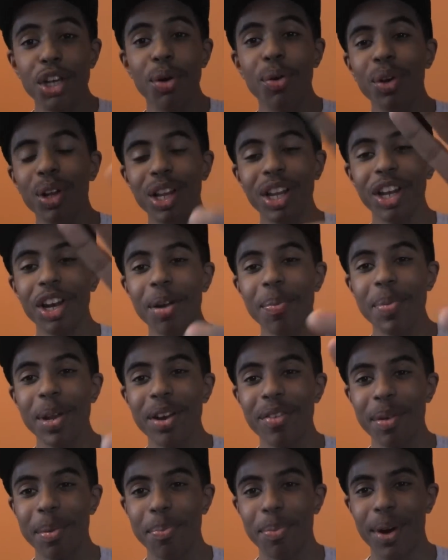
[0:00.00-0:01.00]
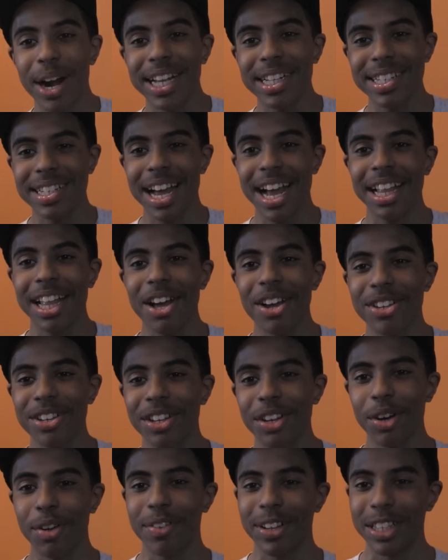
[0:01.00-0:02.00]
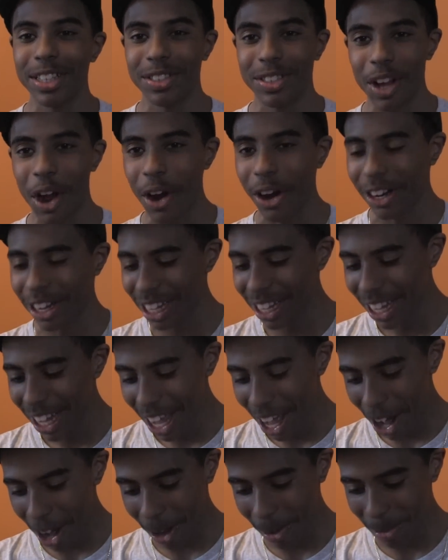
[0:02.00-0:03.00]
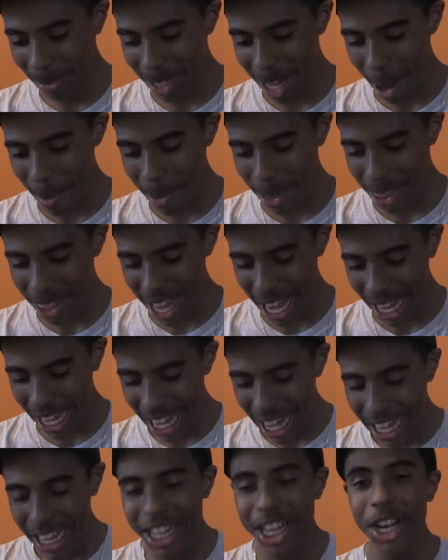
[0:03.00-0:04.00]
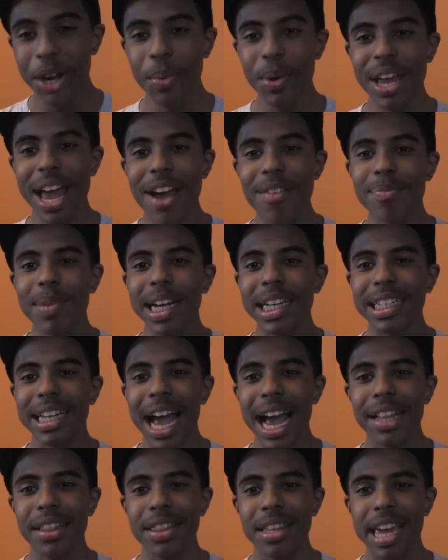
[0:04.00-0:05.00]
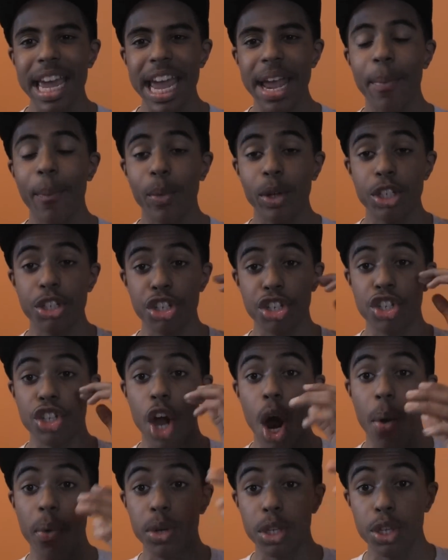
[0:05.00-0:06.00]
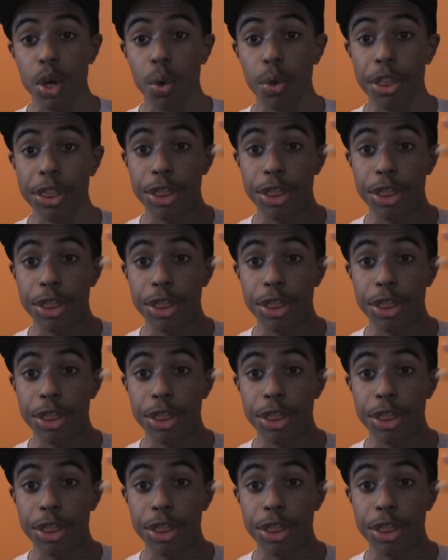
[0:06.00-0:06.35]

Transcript: to a little bit of a bright side. That was a little bit dark type of thing. Here we have my 9th game, which is Naruto